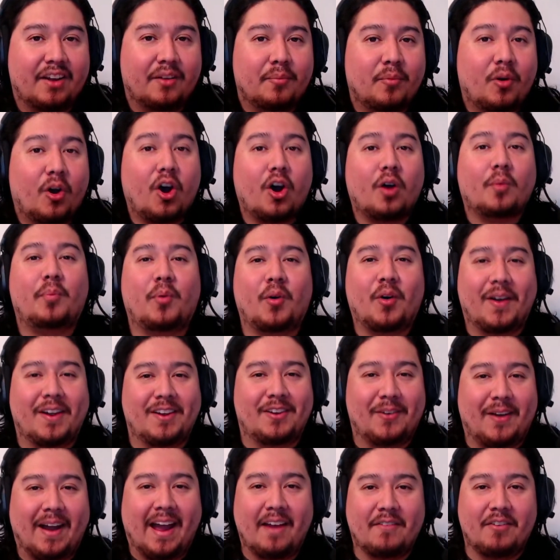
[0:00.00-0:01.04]
oh boy, do
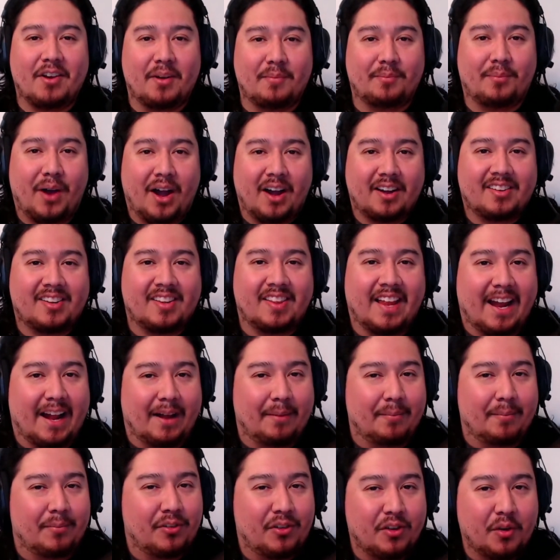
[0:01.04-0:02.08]
I have an unboxing that I'm
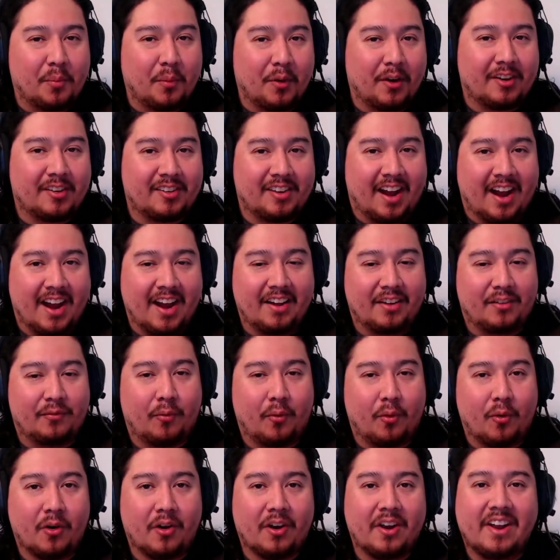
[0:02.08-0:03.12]
super excited
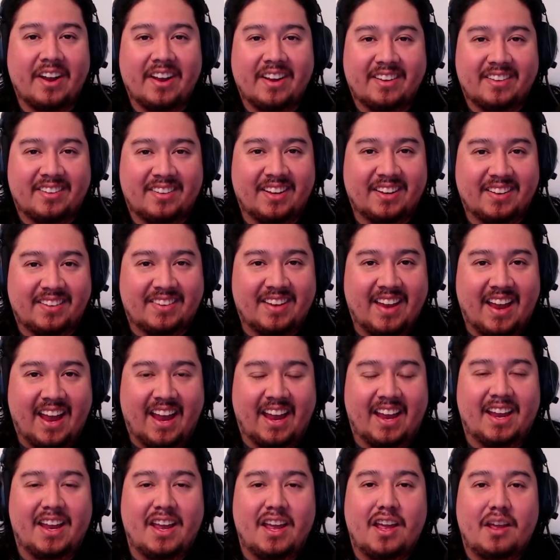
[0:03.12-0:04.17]
for today,
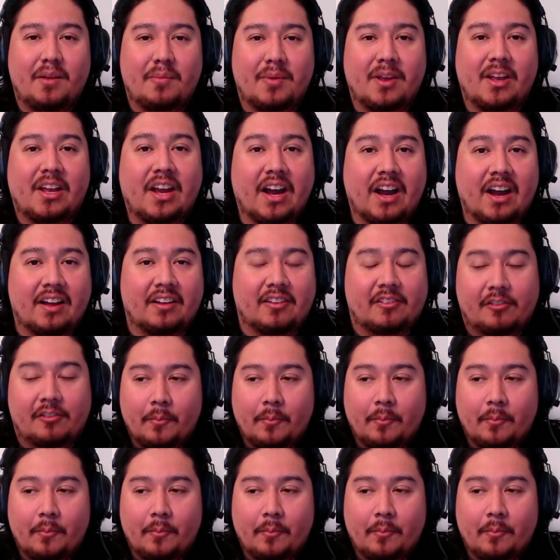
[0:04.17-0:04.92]
because,